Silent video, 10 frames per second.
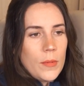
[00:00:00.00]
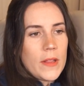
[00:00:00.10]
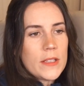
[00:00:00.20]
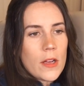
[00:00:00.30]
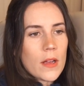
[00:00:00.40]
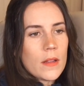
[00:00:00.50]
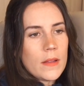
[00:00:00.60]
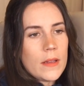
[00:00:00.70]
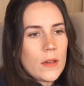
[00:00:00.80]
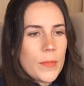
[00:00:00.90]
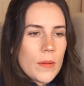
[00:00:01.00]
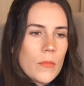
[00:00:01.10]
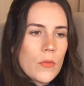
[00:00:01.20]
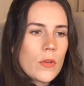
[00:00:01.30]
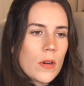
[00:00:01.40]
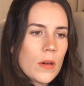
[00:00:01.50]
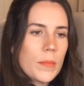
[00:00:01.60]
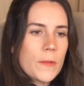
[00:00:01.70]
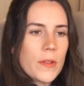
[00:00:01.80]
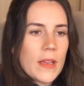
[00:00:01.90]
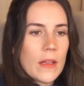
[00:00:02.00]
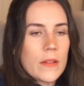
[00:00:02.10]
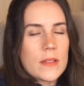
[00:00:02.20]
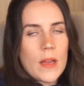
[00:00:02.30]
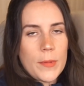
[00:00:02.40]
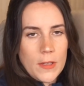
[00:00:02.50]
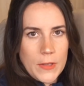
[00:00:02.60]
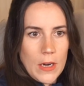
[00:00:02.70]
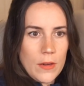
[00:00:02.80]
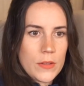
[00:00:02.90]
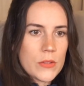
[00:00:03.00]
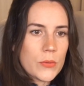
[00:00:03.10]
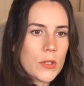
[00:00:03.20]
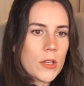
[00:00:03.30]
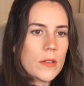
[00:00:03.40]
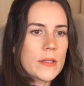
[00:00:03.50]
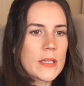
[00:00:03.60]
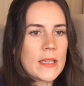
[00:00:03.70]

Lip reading: But they talk a little bit more before they get on the topic of Geralt's swords.